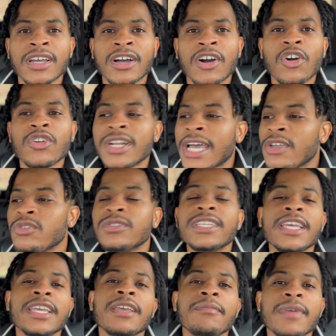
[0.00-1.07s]
Oh, now you
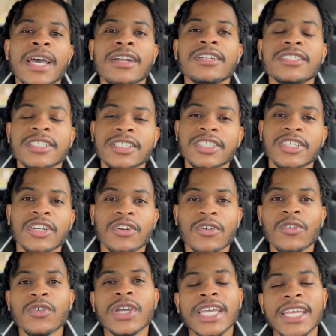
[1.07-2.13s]
taking matters into your
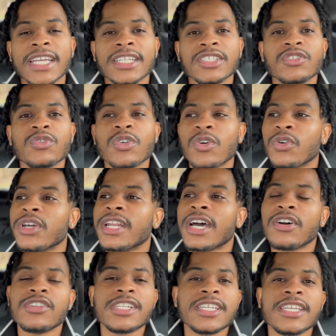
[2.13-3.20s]
own hands. You going
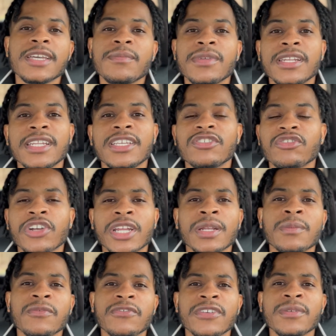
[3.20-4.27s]
out DMing these
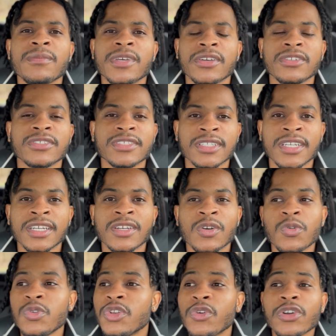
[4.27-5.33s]
random females
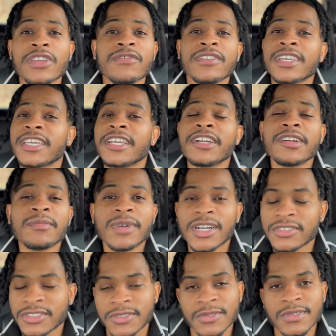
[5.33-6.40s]
who don't even care
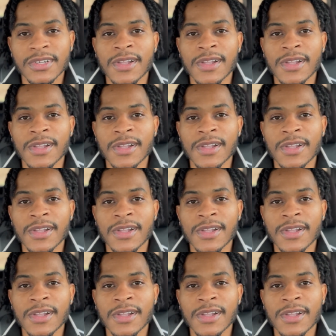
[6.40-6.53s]
about you.